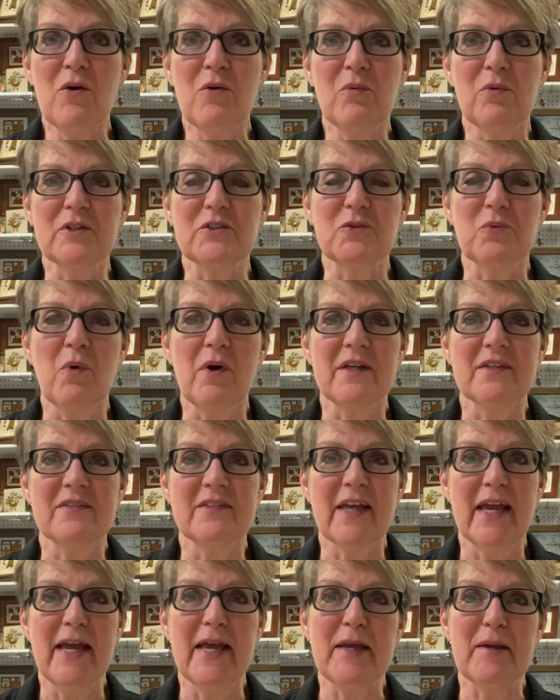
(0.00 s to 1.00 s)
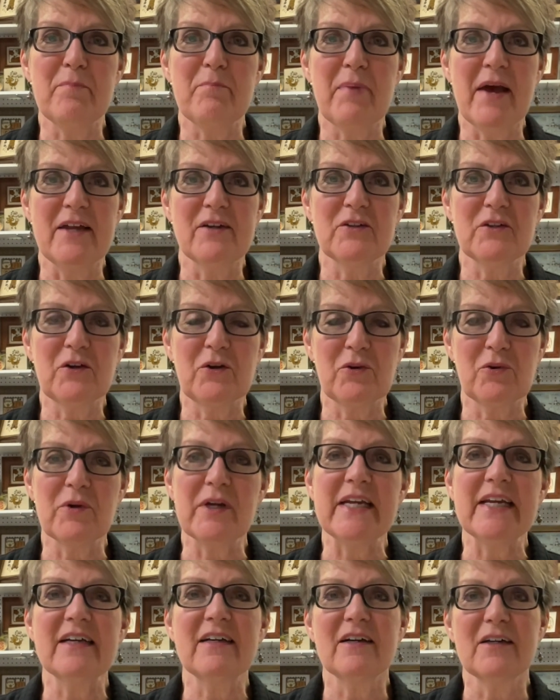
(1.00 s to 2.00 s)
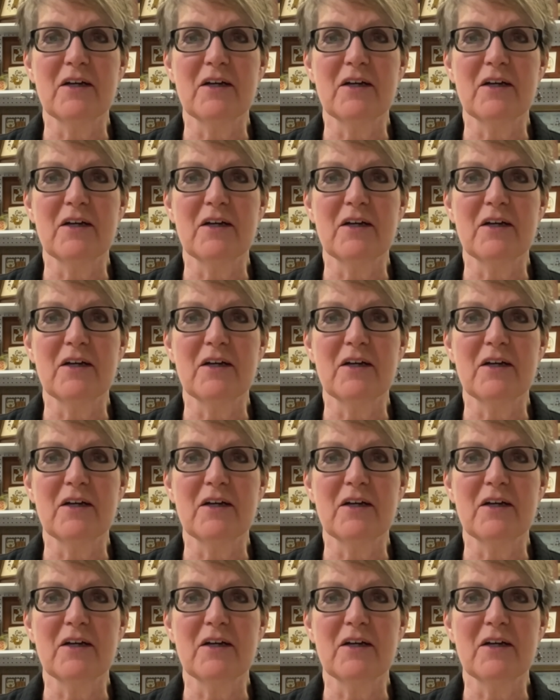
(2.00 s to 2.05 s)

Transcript: which was a Bent Creek